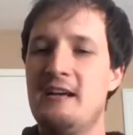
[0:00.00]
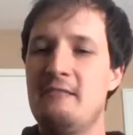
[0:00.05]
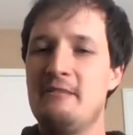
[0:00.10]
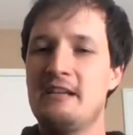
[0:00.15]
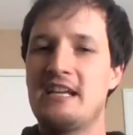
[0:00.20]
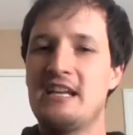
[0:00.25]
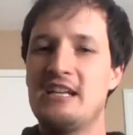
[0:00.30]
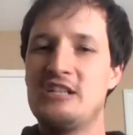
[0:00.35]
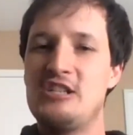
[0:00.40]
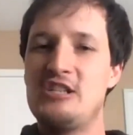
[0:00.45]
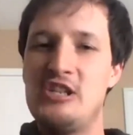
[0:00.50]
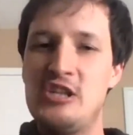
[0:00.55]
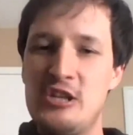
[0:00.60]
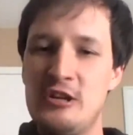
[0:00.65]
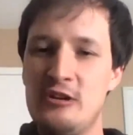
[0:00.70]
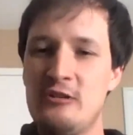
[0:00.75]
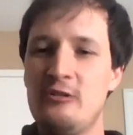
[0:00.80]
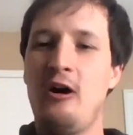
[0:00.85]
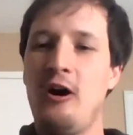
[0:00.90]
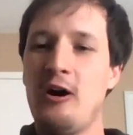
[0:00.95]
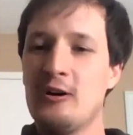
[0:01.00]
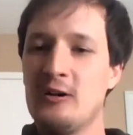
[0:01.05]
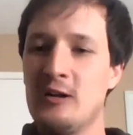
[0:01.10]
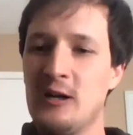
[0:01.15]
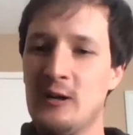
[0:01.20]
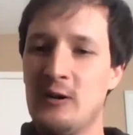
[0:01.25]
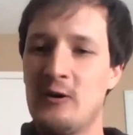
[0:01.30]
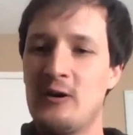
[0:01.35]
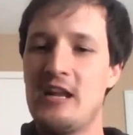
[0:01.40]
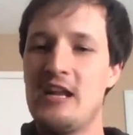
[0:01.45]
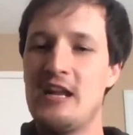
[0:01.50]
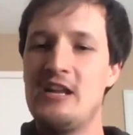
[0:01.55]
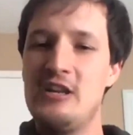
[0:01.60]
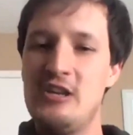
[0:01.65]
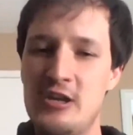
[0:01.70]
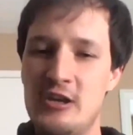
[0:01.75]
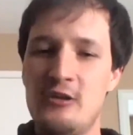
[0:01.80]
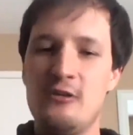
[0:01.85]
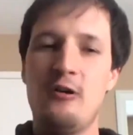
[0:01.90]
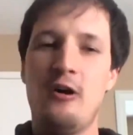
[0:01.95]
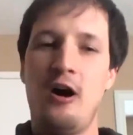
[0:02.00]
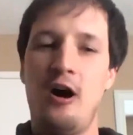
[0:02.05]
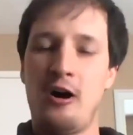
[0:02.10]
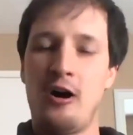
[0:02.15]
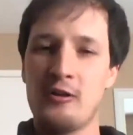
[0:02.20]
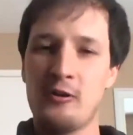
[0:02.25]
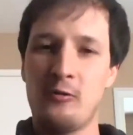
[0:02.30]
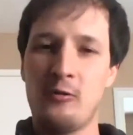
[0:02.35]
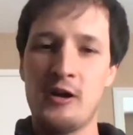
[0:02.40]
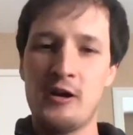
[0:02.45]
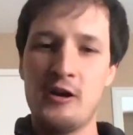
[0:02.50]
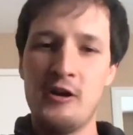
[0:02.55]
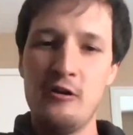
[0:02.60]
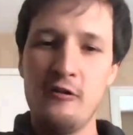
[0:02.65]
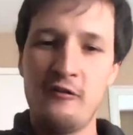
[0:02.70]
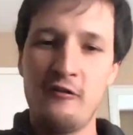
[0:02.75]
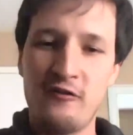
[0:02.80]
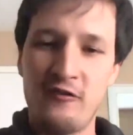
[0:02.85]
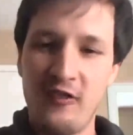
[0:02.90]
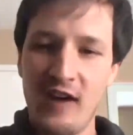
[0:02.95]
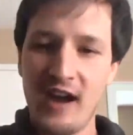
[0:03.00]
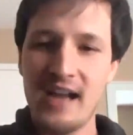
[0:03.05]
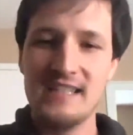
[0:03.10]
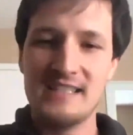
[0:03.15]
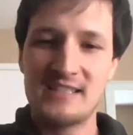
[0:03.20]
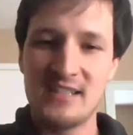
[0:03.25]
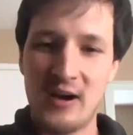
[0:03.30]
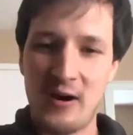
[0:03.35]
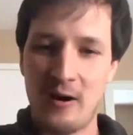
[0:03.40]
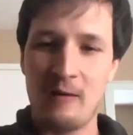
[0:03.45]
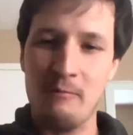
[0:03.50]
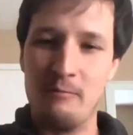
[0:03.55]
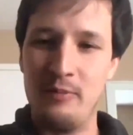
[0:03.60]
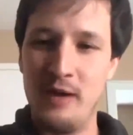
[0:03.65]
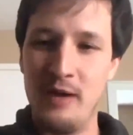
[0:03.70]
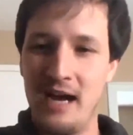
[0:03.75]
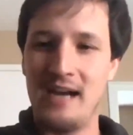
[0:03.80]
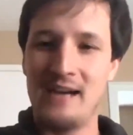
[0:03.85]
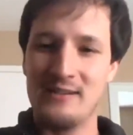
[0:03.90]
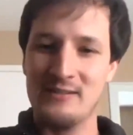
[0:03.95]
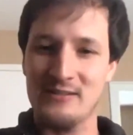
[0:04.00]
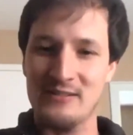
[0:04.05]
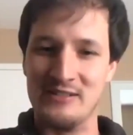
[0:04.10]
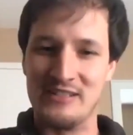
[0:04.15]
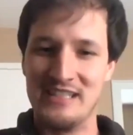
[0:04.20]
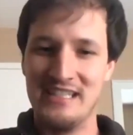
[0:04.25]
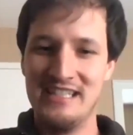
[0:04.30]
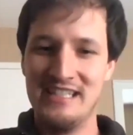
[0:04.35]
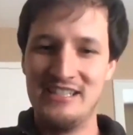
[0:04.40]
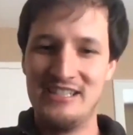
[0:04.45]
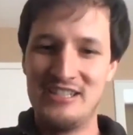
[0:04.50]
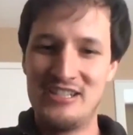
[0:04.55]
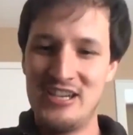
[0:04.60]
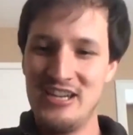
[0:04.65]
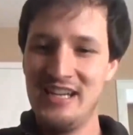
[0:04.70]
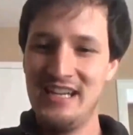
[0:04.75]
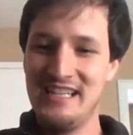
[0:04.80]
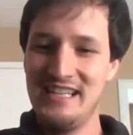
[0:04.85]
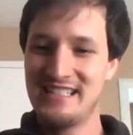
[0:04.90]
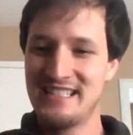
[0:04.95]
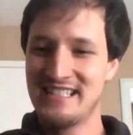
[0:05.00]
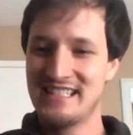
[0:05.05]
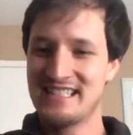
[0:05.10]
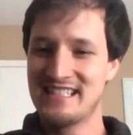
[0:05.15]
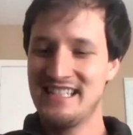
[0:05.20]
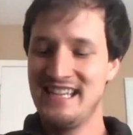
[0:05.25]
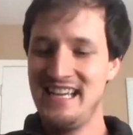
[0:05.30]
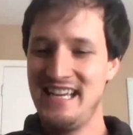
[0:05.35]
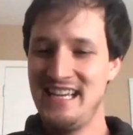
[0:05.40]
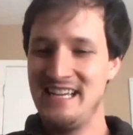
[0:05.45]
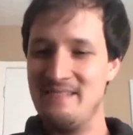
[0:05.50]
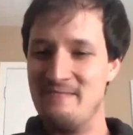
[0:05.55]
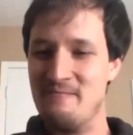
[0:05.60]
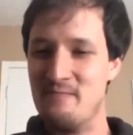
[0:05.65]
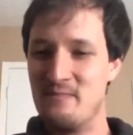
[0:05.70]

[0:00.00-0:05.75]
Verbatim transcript: because you are the Lord and you are the one who fights our battles in yes. Jesus' name.